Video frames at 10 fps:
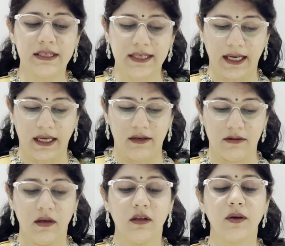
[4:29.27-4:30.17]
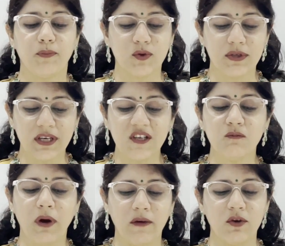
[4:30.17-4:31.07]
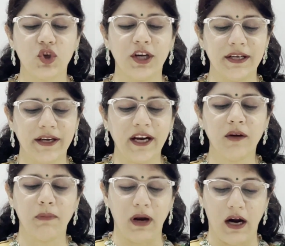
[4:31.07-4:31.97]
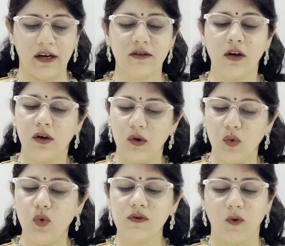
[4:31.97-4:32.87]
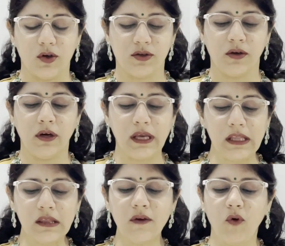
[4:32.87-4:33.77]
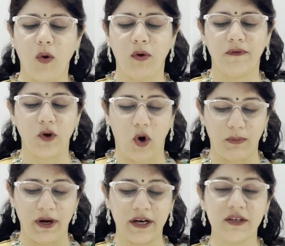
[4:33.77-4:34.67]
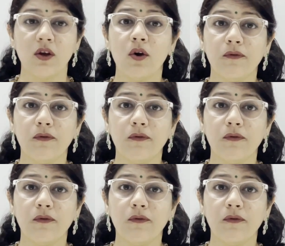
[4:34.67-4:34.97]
Second, the process by which intact plants lose water in the form of droplets